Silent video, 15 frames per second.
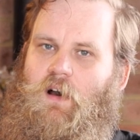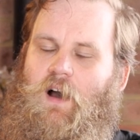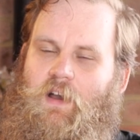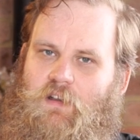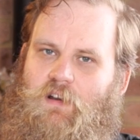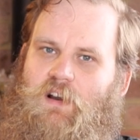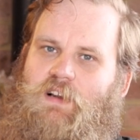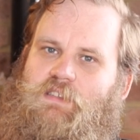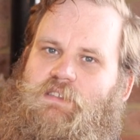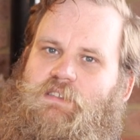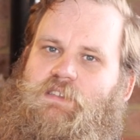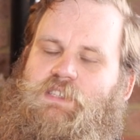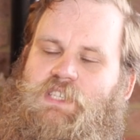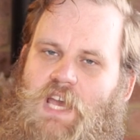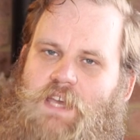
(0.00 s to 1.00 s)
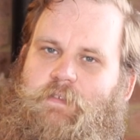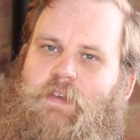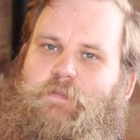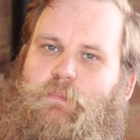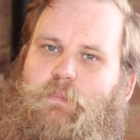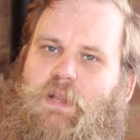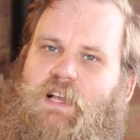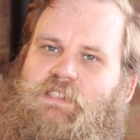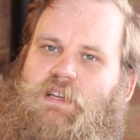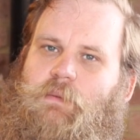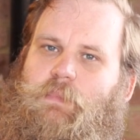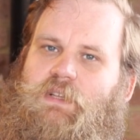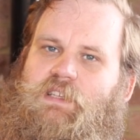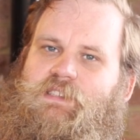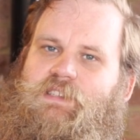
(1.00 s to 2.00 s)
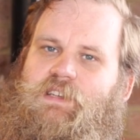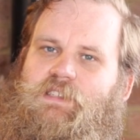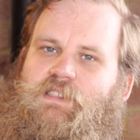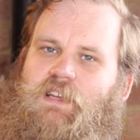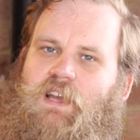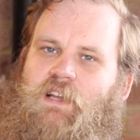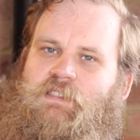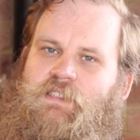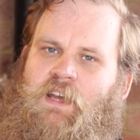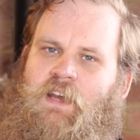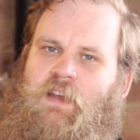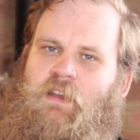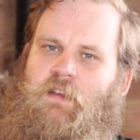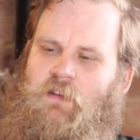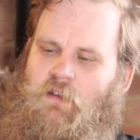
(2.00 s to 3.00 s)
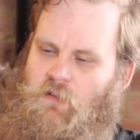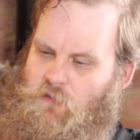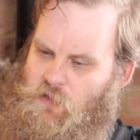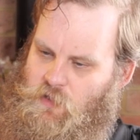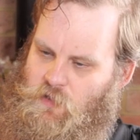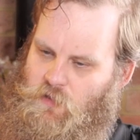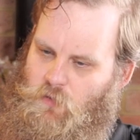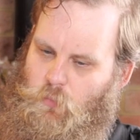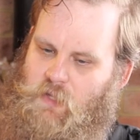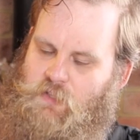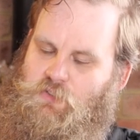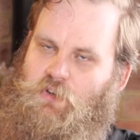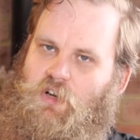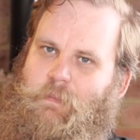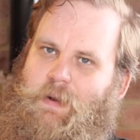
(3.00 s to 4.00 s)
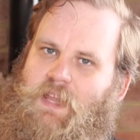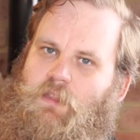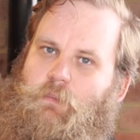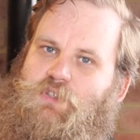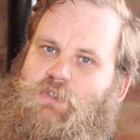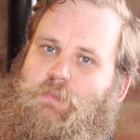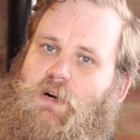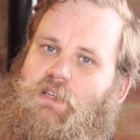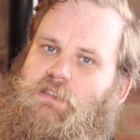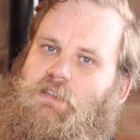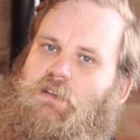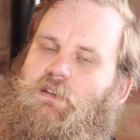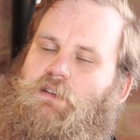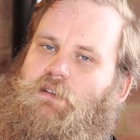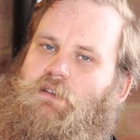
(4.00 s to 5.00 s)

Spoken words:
Hi guys, Dave here from Blackstone Ballistics, and today we're talking about the Bushmeister.